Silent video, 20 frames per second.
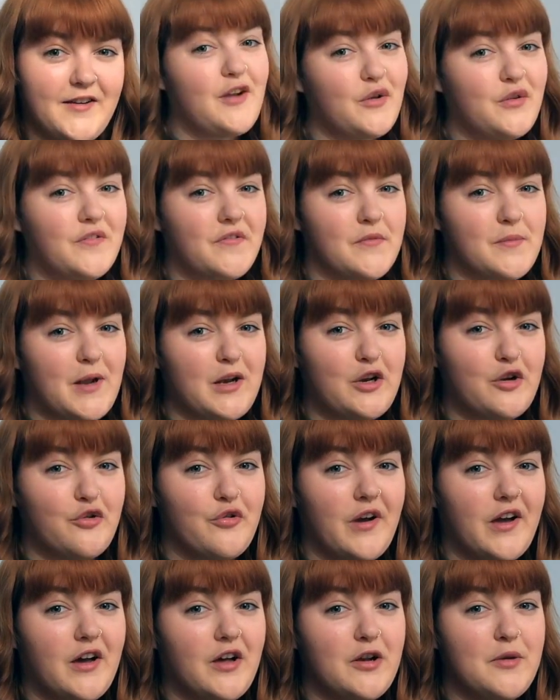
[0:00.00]
Notes from
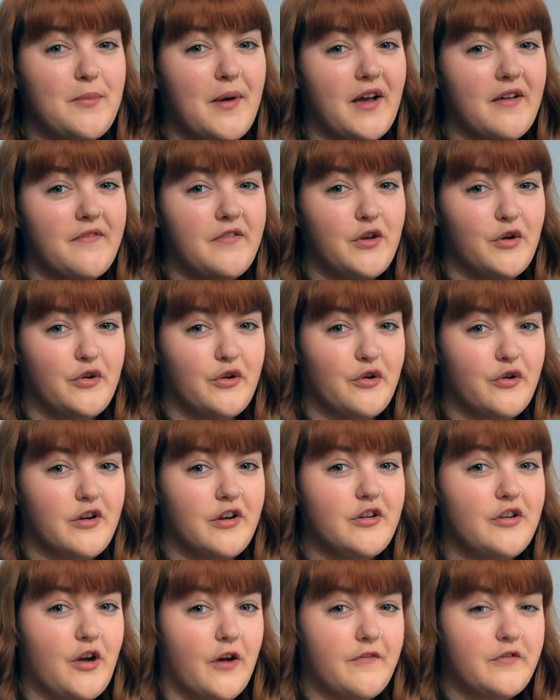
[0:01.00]
Underground by
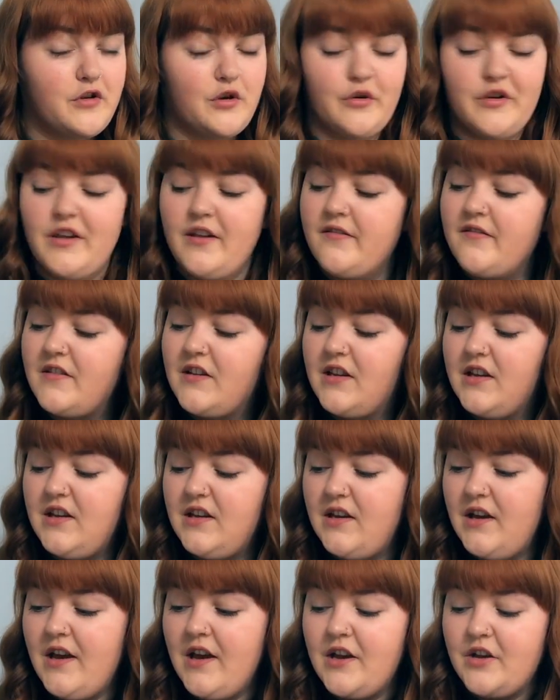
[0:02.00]
Fyodor
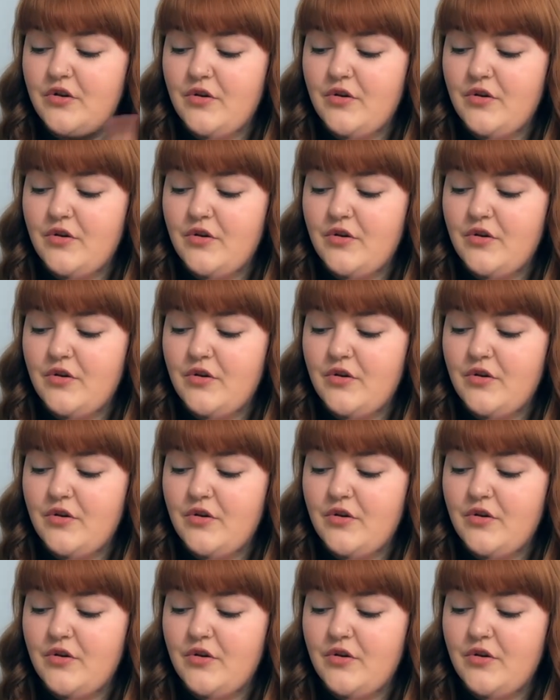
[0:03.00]
Dostoevsky,